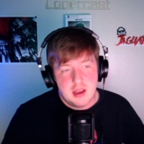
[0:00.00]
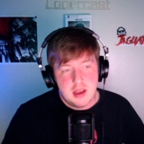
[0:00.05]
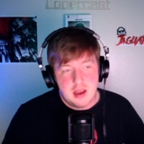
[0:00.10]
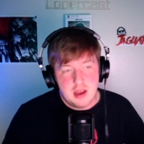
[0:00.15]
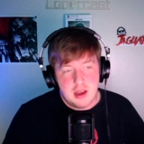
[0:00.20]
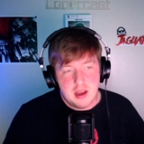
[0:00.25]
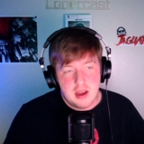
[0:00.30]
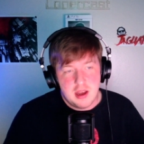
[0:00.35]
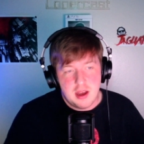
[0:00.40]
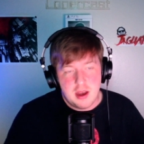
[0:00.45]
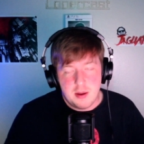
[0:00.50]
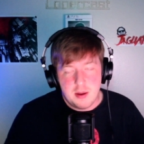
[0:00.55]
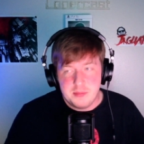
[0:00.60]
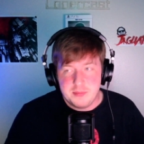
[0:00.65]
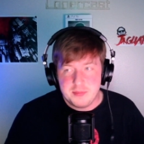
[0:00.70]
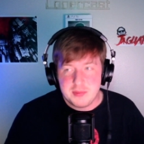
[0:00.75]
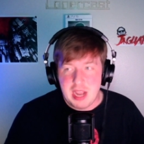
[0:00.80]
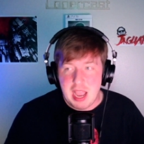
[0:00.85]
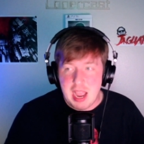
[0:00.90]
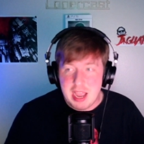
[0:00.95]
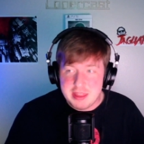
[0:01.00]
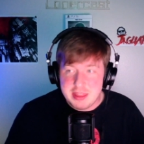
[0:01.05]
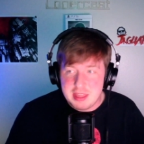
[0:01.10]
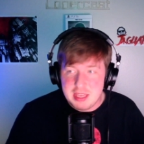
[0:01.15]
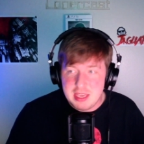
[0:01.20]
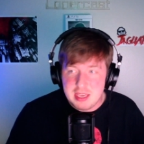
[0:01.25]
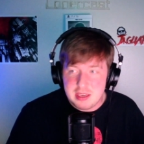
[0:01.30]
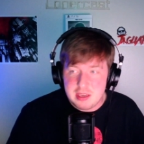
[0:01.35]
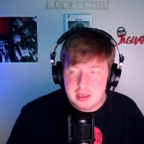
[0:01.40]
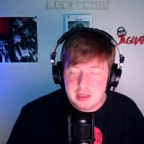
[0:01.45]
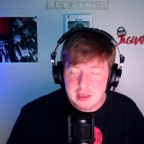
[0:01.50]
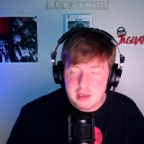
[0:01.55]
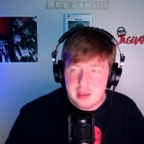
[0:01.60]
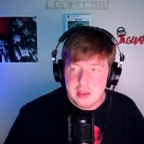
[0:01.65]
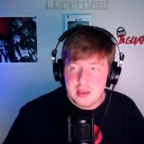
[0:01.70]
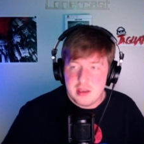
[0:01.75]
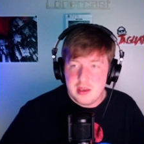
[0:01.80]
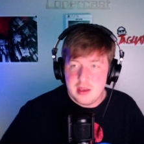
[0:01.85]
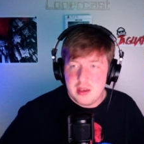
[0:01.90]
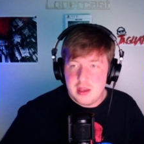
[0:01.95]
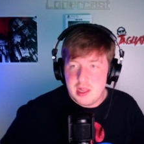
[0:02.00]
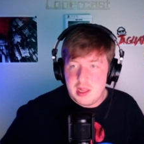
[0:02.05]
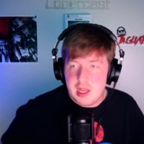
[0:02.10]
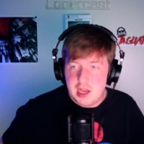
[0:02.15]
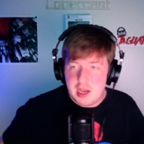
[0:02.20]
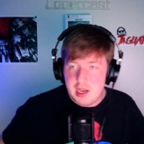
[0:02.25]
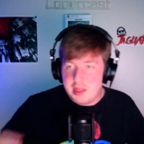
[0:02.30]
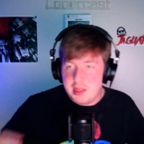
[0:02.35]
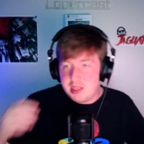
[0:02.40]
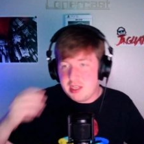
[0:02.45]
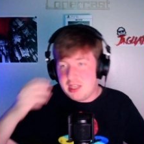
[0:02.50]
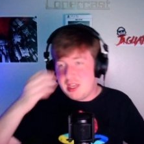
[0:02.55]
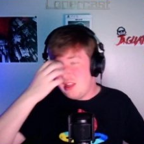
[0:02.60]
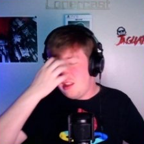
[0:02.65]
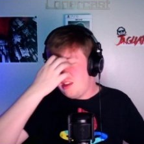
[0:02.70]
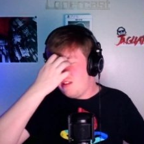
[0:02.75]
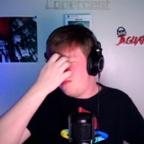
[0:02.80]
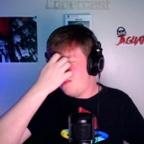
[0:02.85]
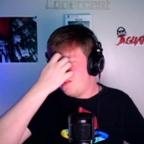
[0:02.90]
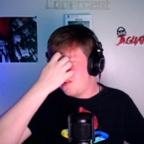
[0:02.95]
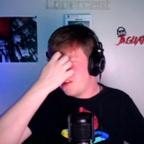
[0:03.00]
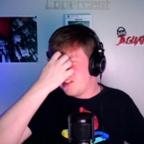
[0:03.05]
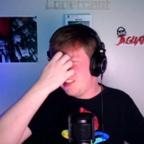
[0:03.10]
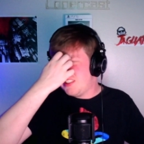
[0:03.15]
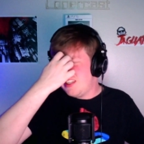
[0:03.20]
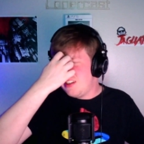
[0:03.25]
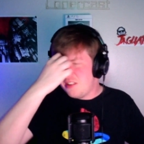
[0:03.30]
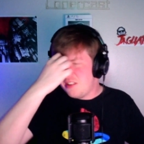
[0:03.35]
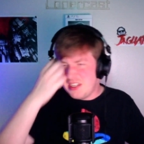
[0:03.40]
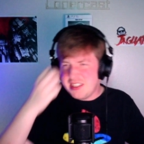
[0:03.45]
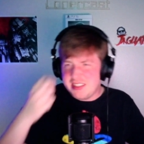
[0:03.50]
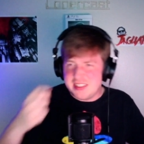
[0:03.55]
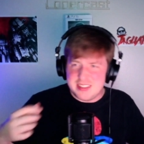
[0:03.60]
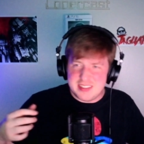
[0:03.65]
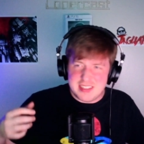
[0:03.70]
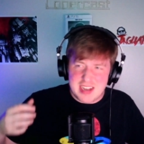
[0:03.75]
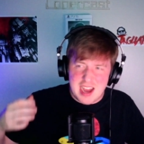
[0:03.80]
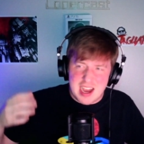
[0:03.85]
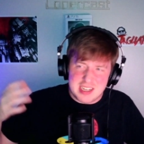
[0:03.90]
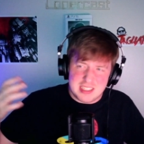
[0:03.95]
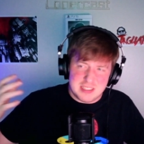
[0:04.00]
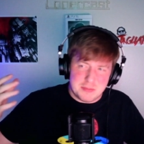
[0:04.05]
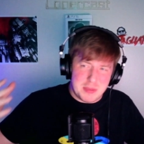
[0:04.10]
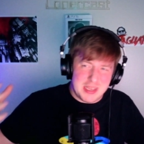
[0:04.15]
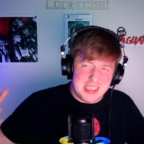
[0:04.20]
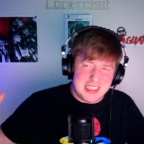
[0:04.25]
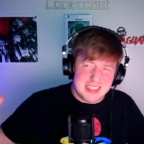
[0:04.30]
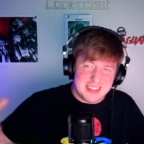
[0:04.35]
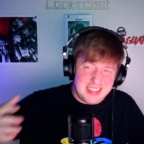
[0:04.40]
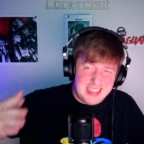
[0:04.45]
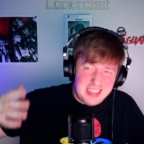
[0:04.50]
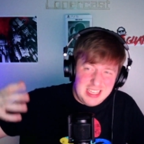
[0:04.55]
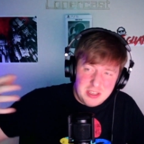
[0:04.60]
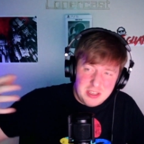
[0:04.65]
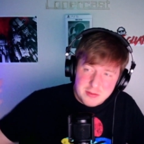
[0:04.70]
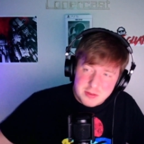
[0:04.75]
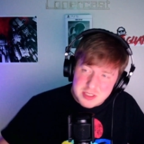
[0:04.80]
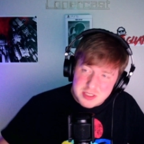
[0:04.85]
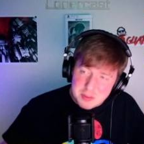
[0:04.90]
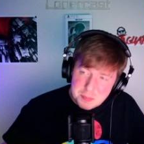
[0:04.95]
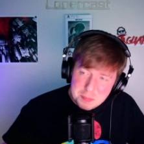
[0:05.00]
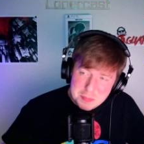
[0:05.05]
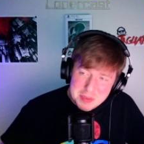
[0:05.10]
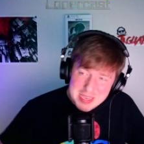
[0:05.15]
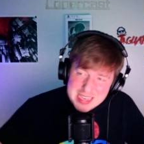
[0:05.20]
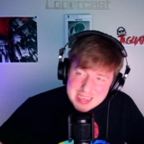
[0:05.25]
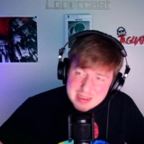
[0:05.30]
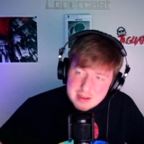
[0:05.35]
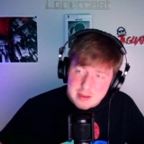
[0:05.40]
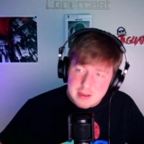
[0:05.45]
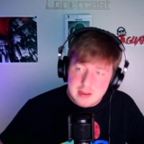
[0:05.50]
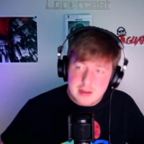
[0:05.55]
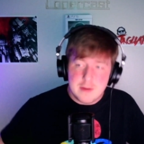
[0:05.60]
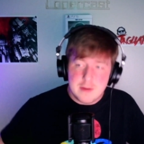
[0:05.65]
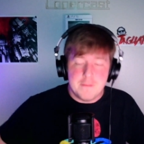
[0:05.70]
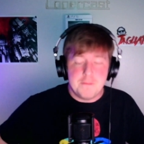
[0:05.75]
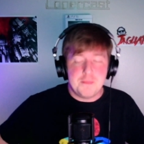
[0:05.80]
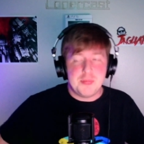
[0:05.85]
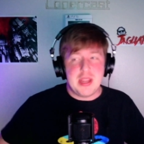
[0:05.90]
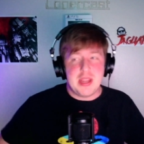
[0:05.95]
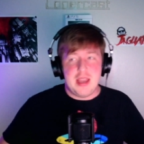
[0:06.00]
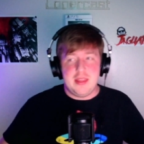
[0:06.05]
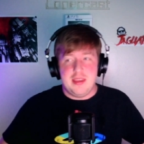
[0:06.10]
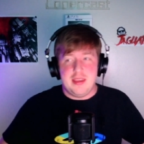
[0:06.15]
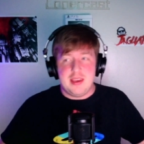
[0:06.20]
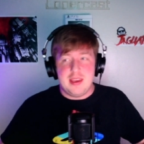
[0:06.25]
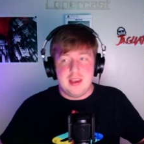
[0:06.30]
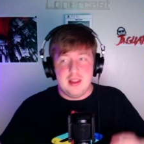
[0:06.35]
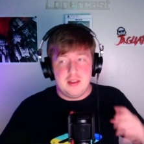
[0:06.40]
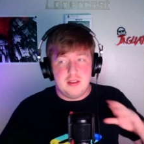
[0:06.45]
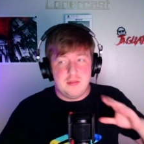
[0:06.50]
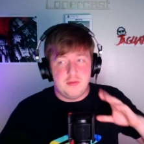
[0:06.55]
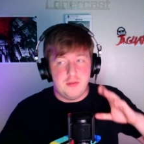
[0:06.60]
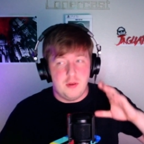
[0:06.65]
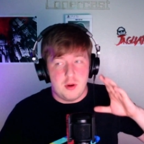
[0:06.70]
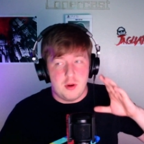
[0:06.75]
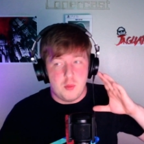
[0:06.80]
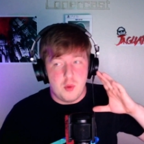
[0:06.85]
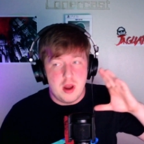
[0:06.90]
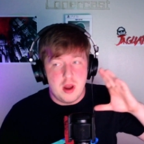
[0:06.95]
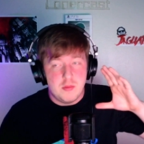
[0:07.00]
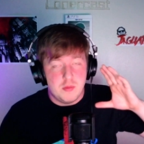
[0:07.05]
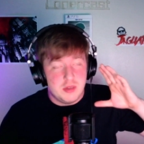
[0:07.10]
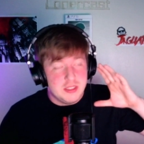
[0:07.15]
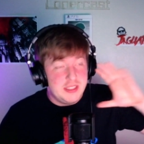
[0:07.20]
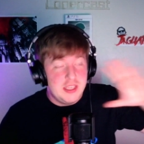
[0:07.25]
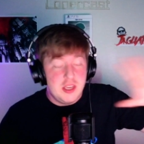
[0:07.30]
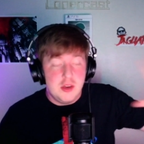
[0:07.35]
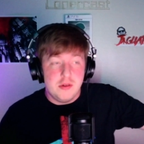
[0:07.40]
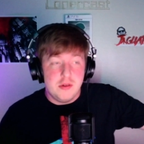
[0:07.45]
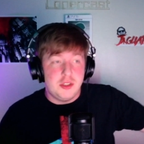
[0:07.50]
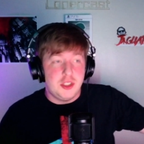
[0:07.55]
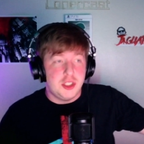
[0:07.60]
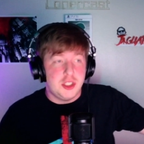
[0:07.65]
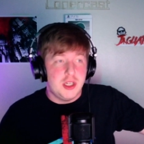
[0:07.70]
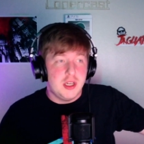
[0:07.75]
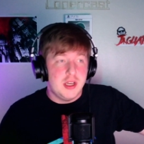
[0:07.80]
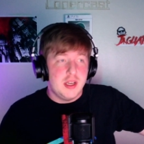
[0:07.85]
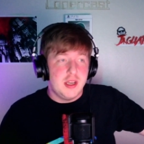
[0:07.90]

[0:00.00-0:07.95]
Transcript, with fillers: Um, I think uh, the Killing Floor series is not as big as it used to be. I think Killing Floor 1 was huge.